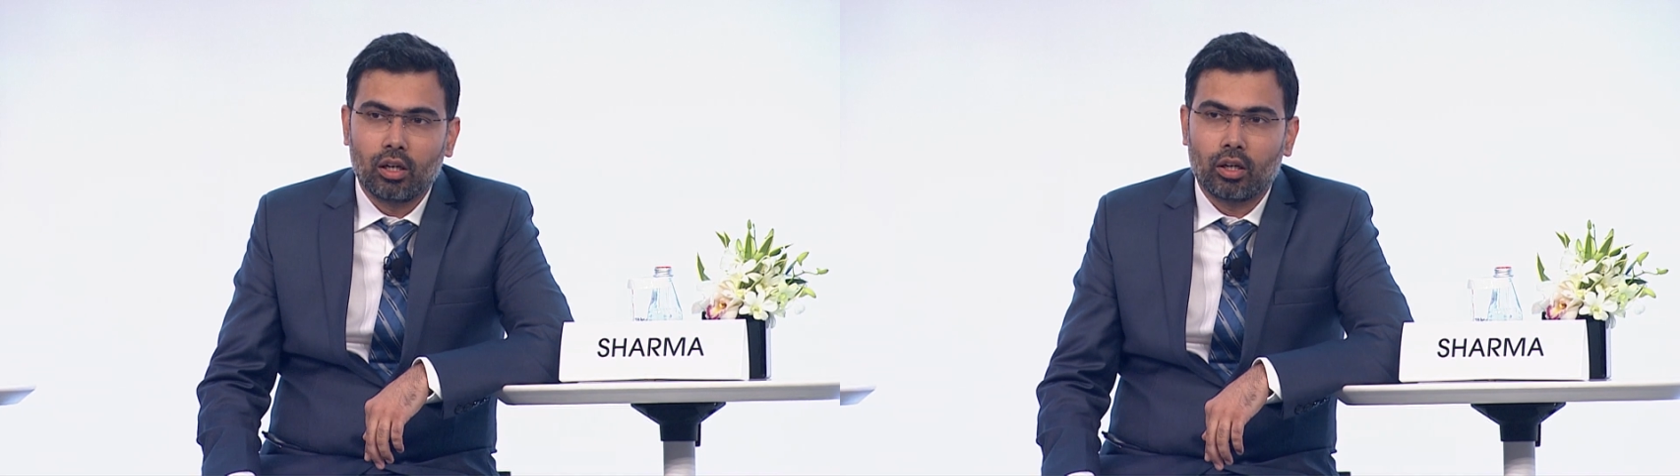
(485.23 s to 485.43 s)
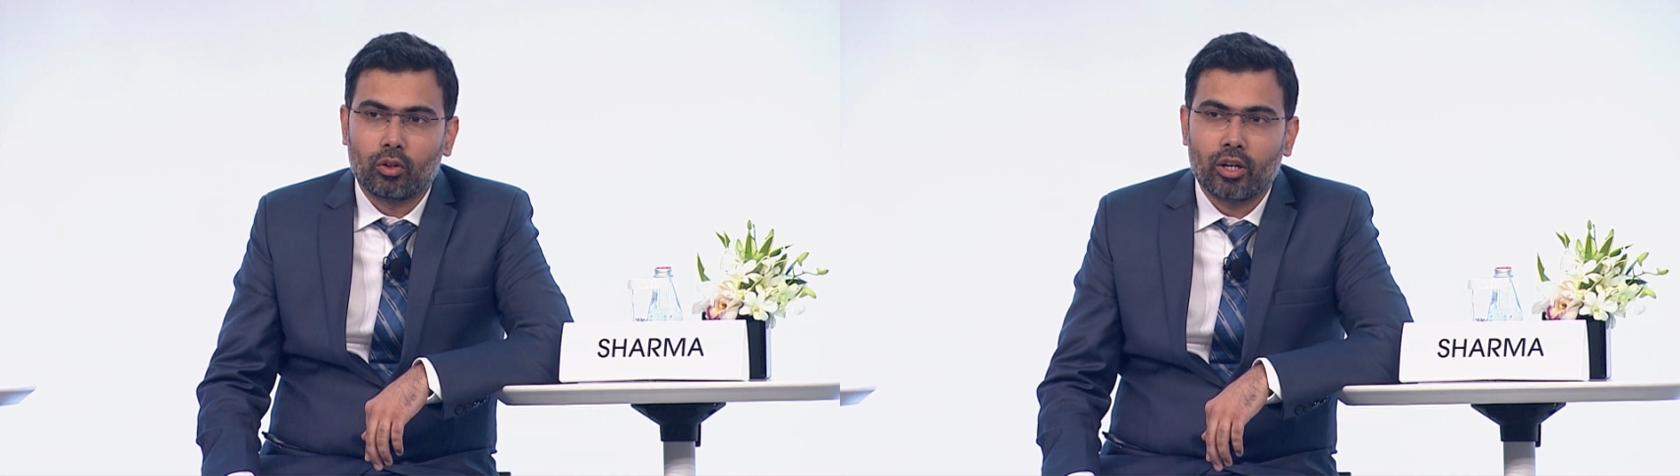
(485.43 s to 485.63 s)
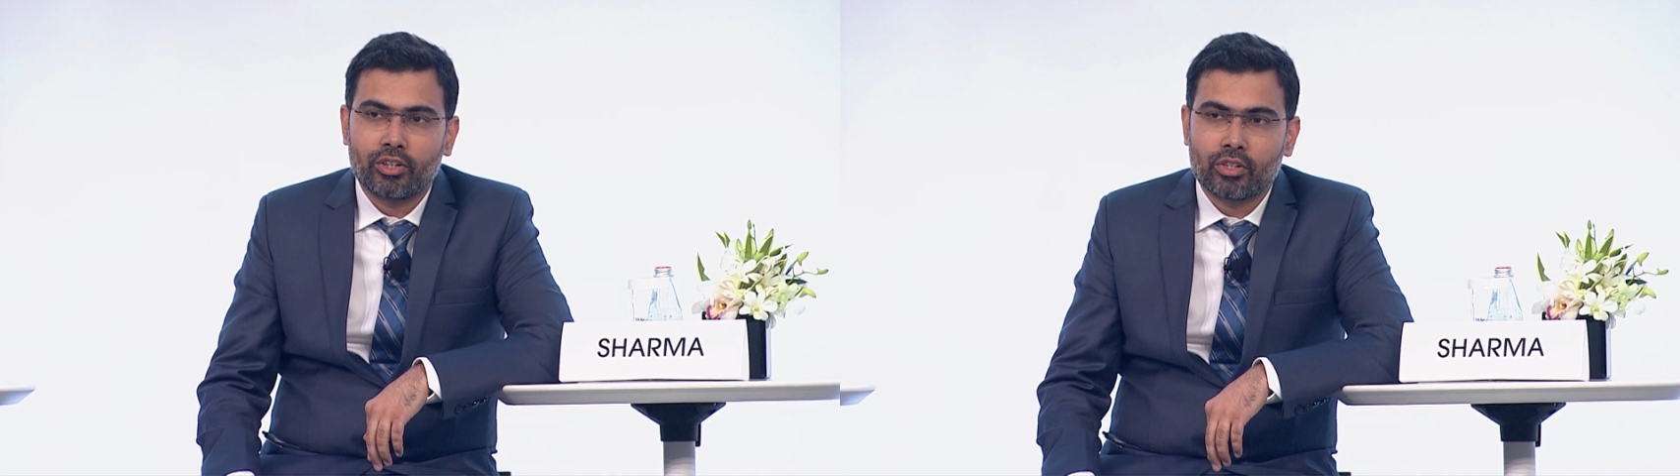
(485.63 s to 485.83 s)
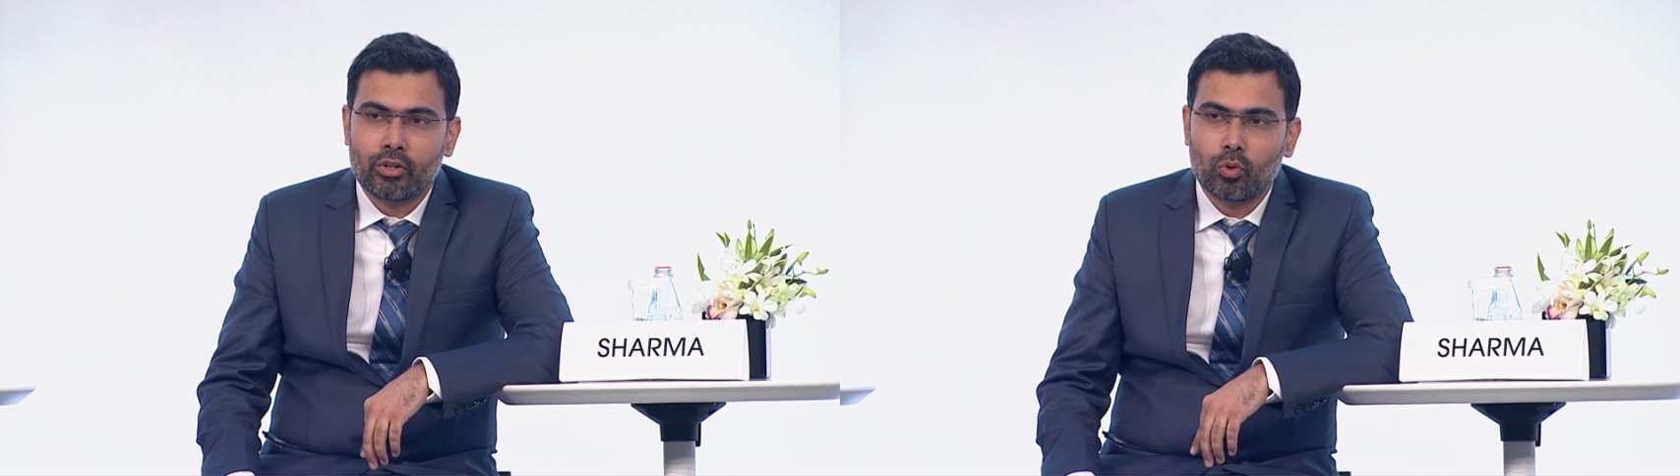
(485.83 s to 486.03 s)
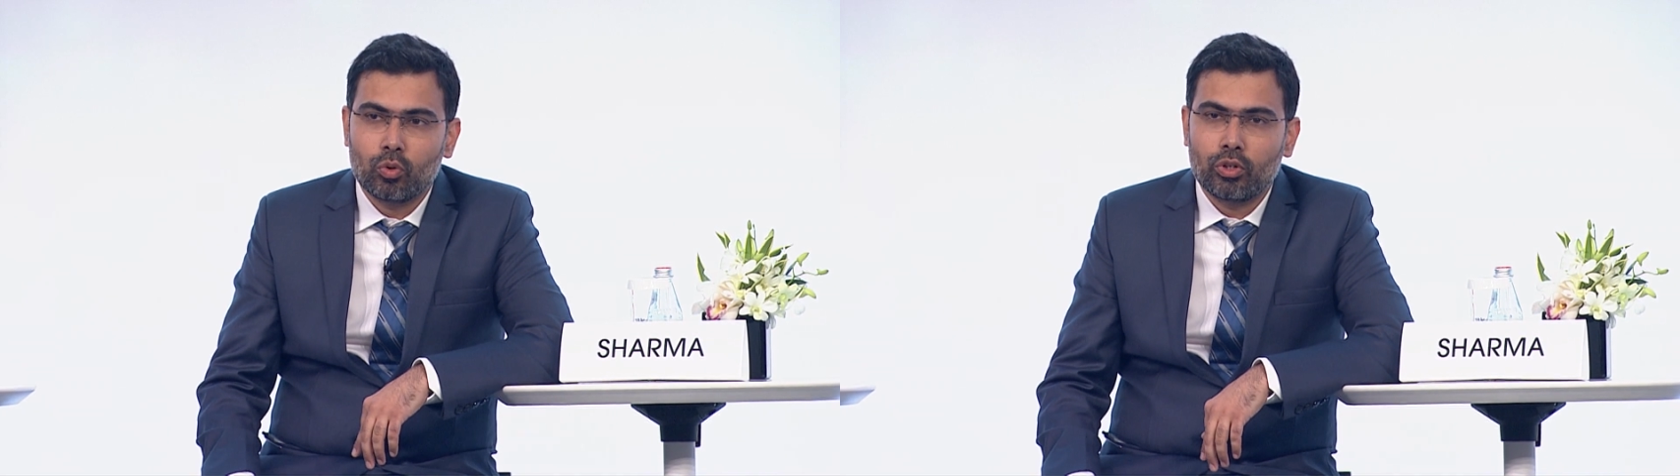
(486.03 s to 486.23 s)
Knowledge is a
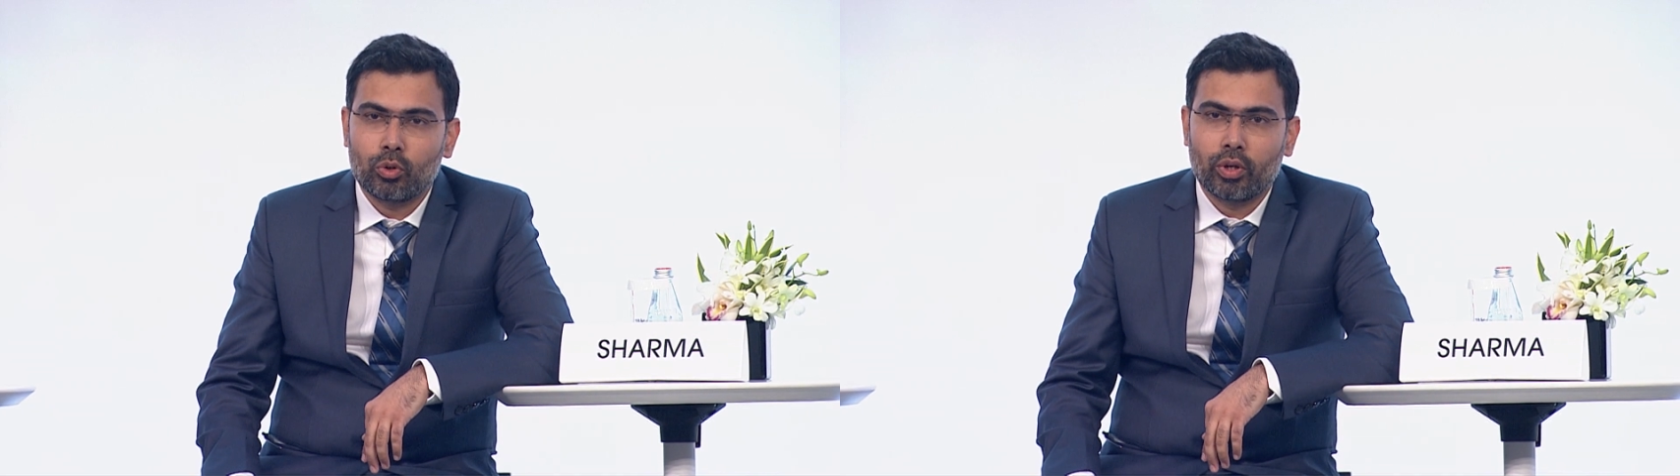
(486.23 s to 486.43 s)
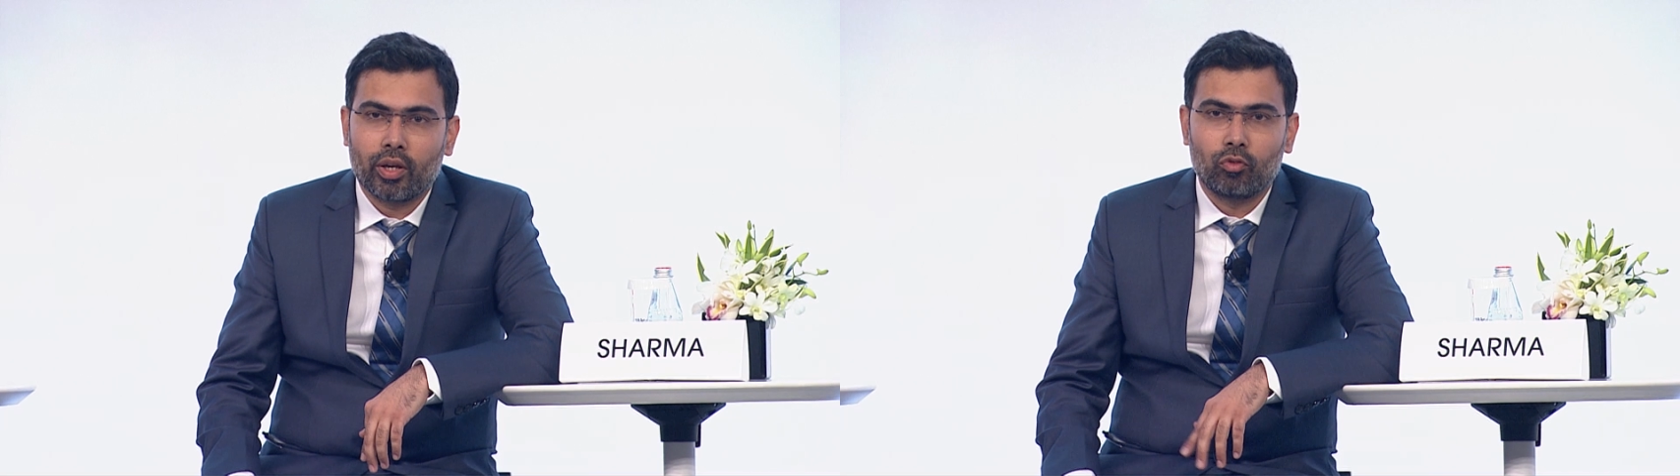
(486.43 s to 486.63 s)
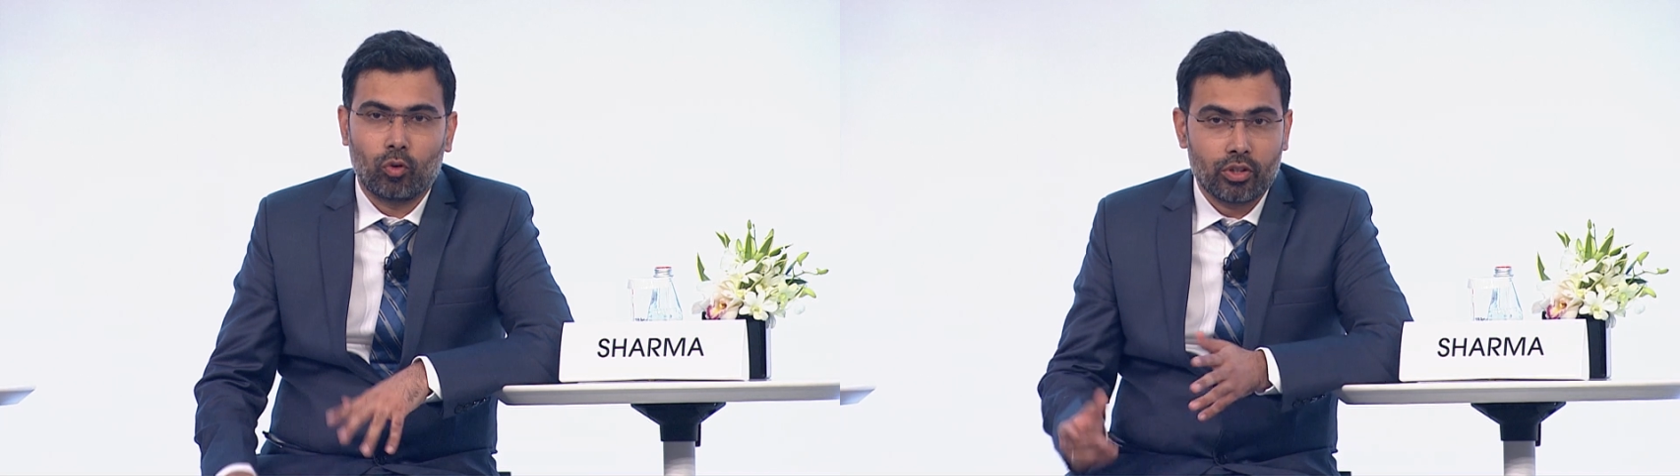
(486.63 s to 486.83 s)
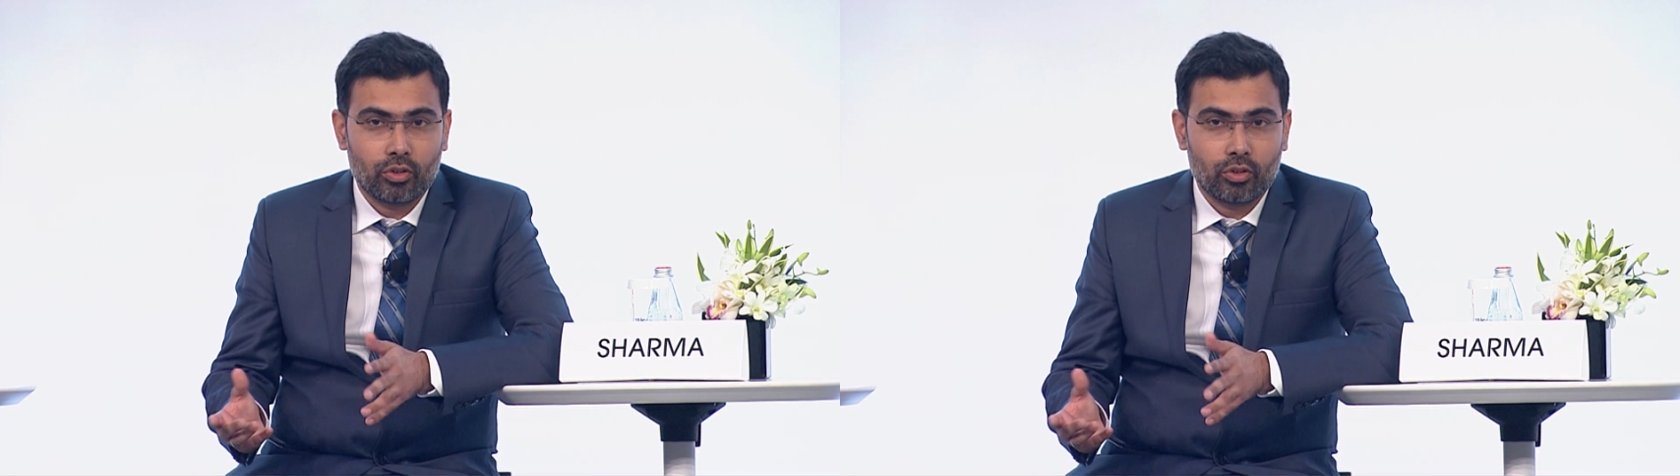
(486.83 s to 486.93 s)
tool to give voice